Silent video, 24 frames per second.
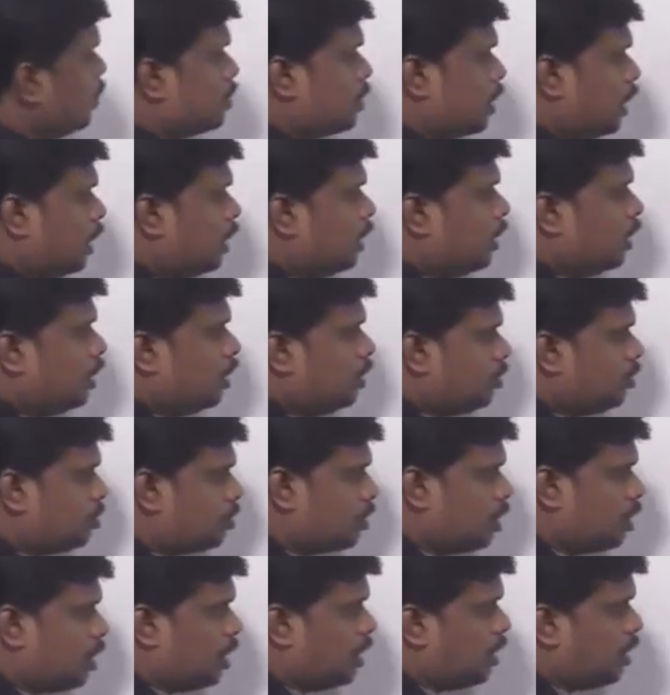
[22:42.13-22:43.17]
a thread
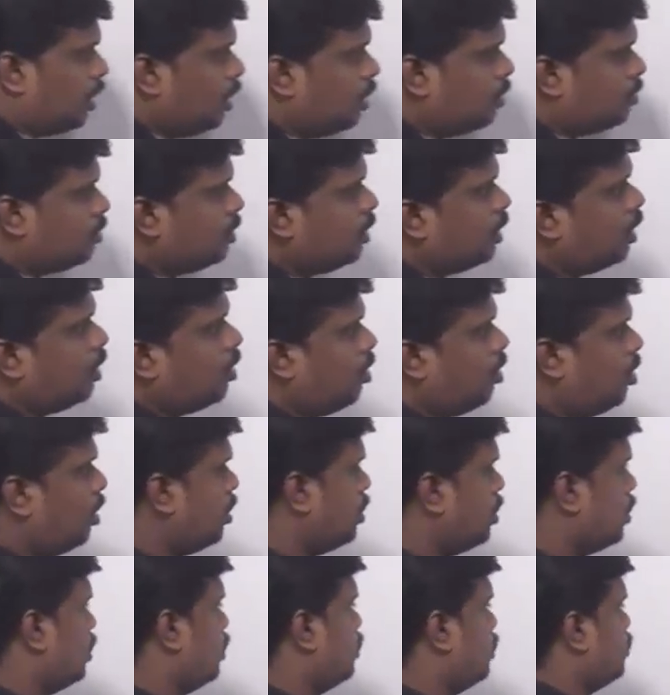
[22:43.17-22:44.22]
is releasing a
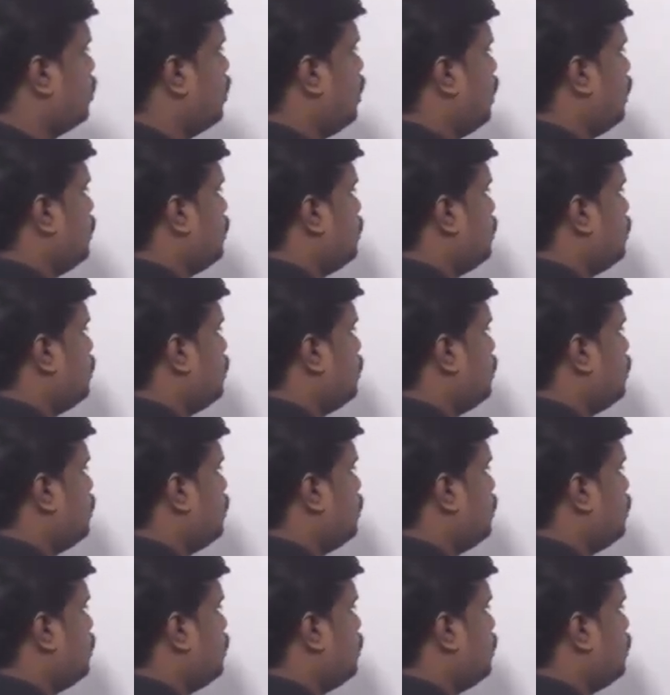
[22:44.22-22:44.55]
lock, so